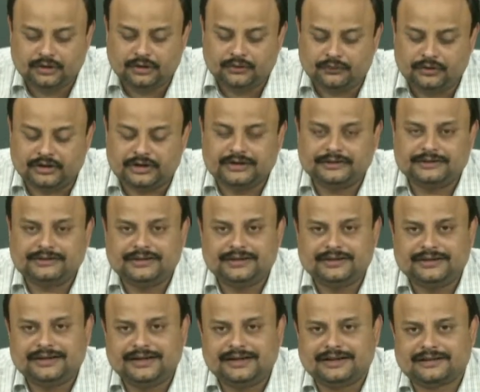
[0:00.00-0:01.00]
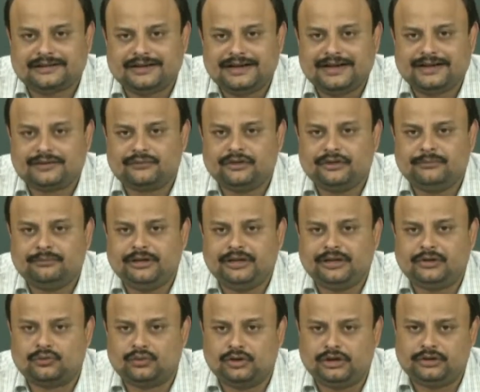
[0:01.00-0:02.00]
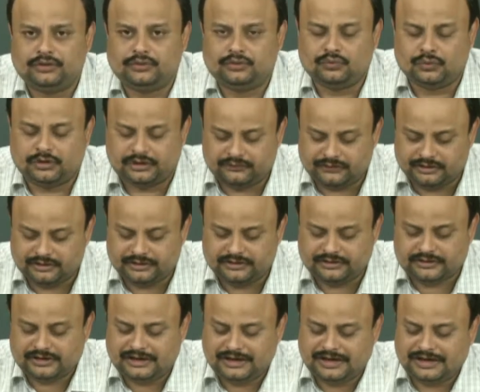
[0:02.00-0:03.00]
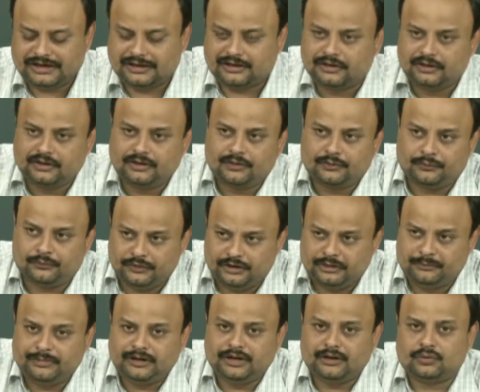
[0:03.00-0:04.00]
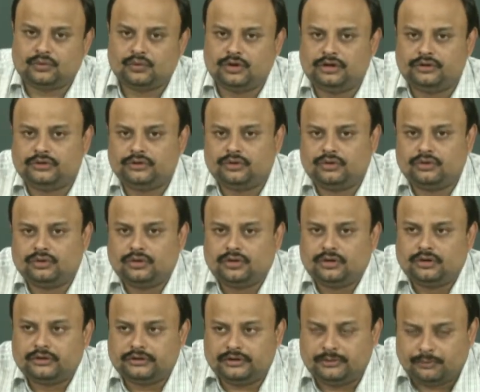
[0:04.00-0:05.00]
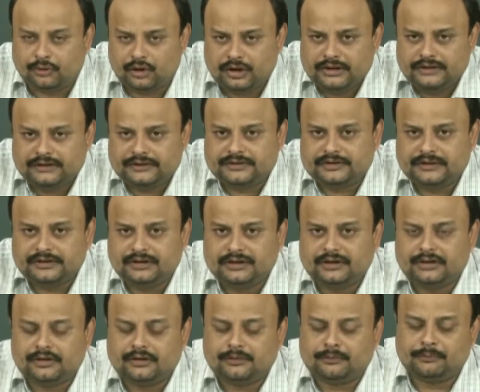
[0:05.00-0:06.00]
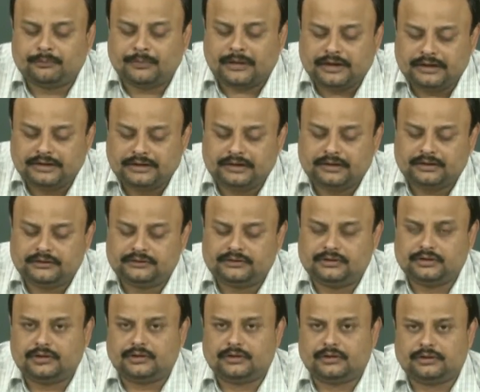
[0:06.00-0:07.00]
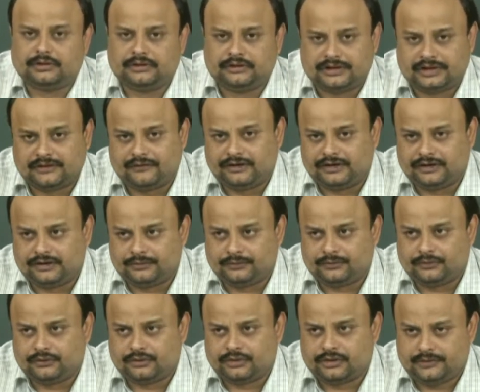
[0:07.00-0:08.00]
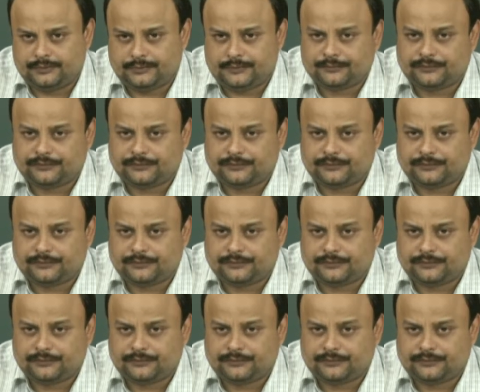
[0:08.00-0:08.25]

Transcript: We can say that drag will be equal to whatever the drag will be equal to the buoyancy minus the gravity, okay,